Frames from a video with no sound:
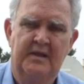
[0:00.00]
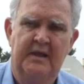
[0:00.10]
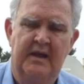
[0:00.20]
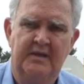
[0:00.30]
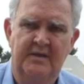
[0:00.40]

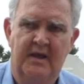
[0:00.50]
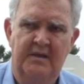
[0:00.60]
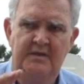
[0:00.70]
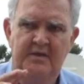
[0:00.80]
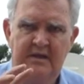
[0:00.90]
And
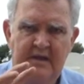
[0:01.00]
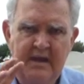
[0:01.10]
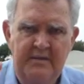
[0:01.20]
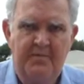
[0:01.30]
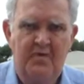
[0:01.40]
to
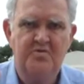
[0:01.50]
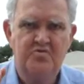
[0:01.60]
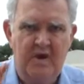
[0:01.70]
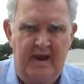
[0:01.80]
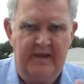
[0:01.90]
keep on
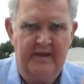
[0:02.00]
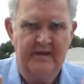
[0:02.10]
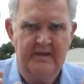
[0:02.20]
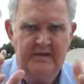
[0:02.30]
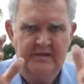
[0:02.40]
track,
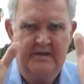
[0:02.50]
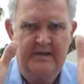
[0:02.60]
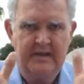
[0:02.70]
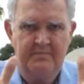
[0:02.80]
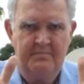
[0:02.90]
to
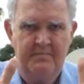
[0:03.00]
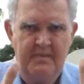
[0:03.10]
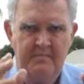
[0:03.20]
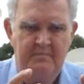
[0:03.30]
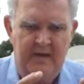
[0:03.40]
keep
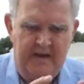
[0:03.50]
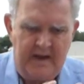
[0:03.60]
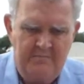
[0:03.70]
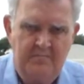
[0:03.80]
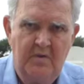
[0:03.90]
being
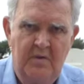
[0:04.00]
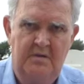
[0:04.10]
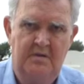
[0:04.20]
humble,